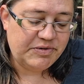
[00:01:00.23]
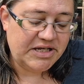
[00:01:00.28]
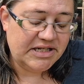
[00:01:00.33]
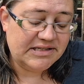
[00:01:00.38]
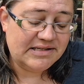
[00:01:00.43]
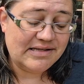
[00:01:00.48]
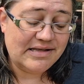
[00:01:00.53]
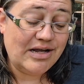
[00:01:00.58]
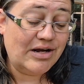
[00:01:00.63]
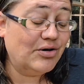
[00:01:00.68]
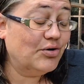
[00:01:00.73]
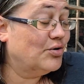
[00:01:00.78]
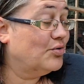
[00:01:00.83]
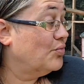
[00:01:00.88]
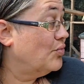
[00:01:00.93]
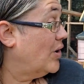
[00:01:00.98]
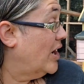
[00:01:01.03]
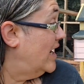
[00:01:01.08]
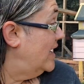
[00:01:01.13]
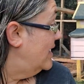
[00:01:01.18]
means they're
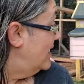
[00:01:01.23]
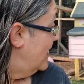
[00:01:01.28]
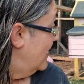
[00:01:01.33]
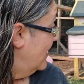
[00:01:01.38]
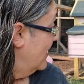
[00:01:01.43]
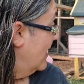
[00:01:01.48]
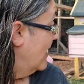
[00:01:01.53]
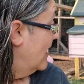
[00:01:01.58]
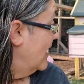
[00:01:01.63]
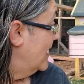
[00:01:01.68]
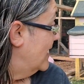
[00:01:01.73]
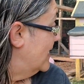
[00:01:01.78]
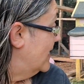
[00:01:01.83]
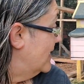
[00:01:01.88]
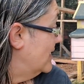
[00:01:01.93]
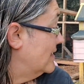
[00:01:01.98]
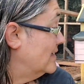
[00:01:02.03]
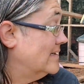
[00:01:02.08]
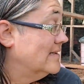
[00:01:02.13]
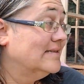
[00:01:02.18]
great at
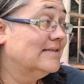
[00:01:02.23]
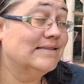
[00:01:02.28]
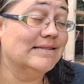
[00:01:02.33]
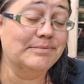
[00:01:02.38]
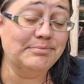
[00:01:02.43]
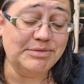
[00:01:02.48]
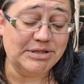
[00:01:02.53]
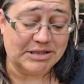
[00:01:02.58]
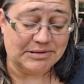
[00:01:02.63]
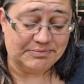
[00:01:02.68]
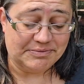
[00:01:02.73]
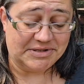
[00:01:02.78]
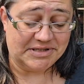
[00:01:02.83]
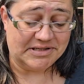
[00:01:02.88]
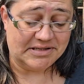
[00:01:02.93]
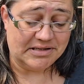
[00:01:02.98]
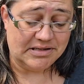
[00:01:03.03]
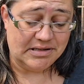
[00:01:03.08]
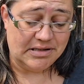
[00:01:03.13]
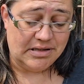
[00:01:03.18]
hiding
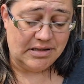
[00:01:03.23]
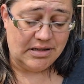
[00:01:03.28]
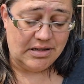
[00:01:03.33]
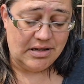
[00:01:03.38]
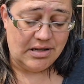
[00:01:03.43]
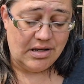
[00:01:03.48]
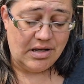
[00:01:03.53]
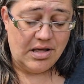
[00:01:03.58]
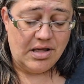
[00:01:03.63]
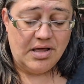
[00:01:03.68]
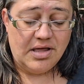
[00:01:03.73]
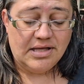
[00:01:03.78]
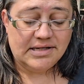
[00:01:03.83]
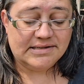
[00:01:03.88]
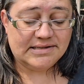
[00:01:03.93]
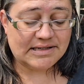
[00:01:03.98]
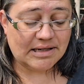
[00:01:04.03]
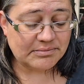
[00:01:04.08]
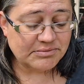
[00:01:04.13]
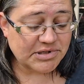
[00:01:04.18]
symptoms,
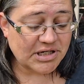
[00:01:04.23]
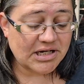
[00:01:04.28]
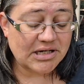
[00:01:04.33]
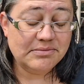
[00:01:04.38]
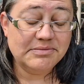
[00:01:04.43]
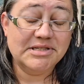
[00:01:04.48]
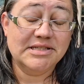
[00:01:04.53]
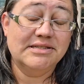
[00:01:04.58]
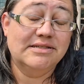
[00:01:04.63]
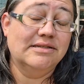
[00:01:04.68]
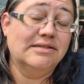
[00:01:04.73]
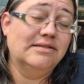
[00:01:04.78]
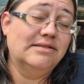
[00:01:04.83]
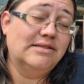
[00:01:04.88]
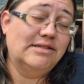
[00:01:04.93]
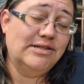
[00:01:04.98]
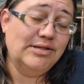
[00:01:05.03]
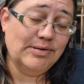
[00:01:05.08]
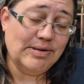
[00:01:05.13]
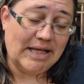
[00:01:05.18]
sometimes until
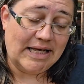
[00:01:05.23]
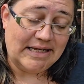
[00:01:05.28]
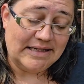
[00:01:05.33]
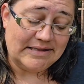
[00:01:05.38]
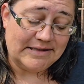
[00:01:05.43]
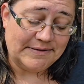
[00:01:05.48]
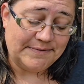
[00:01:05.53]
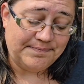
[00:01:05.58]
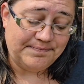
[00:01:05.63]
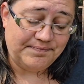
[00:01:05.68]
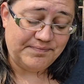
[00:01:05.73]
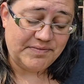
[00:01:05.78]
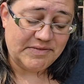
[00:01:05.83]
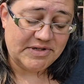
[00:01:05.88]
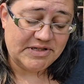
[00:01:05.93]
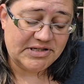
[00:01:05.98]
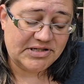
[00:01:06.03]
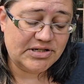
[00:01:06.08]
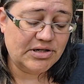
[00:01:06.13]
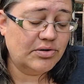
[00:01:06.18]
it's too late.
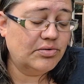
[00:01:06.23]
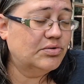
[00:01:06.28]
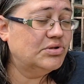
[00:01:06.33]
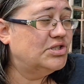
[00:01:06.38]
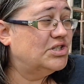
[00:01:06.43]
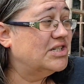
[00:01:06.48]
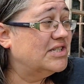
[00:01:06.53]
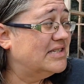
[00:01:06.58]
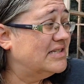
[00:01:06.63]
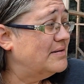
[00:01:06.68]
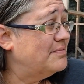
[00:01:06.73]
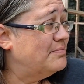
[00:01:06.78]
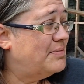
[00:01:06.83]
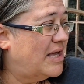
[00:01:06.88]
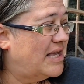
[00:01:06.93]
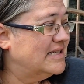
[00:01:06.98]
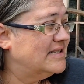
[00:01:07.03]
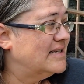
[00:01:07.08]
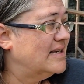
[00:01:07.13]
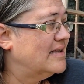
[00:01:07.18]
So, just some
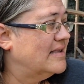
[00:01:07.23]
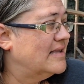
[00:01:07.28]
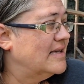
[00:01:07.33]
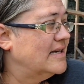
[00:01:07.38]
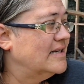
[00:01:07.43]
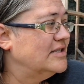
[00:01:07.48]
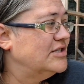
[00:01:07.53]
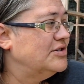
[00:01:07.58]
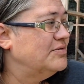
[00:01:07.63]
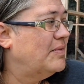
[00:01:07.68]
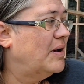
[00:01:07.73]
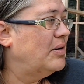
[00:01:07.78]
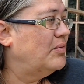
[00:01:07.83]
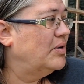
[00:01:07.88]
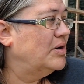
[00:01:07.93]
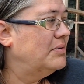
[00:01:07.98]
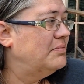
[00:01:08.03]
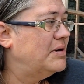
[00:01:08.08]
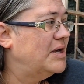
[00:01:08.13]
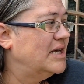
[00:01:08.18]
basic things you might
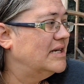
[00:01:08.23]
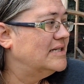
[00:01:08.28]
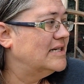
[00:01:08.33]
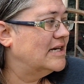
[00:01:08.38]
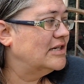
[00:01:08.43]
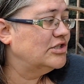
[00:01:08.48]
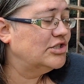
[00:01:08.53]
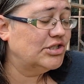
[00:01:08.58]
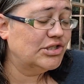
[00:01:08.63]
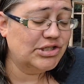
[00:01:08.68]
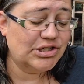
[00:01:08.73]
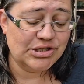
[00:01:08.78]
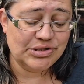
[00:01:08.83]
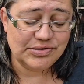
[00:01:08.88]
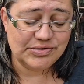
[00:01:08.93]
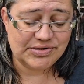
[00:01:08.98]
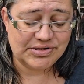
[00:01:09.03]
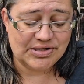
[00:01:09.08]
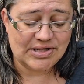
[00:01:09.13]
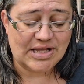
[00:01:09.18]
want to pay attention
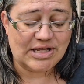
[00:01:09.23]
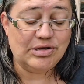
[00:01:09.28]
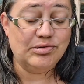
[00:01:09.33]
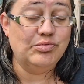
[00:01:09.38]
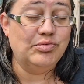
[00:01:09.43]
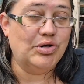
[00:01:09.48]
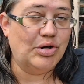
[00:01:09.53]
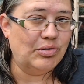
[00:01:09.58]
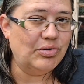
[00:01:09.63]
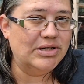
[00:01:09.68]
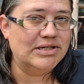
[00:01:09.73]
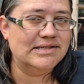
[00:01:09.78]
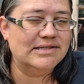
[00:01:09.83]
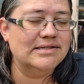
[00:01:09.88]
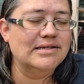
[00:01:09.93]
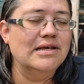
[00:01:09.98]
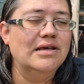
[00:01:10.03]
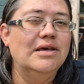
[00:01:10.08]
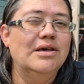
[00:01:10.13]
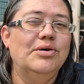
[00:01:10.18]
to so that you
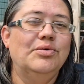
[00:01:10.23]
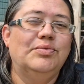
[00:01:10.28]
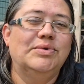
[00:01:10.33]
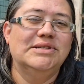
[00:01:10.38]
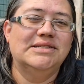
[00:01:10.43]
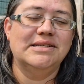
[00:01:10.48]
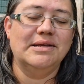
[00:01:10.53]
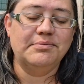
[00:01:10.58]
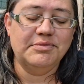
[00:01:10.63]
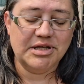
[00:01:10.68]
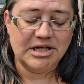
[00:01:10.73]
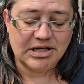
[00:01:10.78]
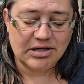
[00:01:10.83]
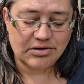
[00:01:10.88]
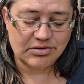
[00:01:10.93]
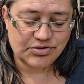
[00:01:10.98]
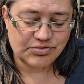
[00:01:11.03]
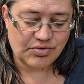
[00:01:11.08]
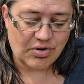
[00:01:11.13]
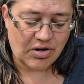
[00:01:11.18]
notice when something
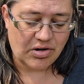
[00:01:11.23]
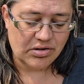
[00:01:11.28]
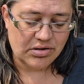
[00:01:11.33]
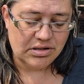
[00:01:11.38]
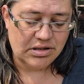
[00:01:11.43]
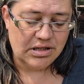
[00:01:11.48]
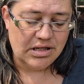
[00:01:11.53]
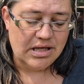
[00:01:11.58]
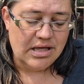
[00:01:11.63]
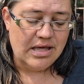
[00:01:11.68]
goes wrong.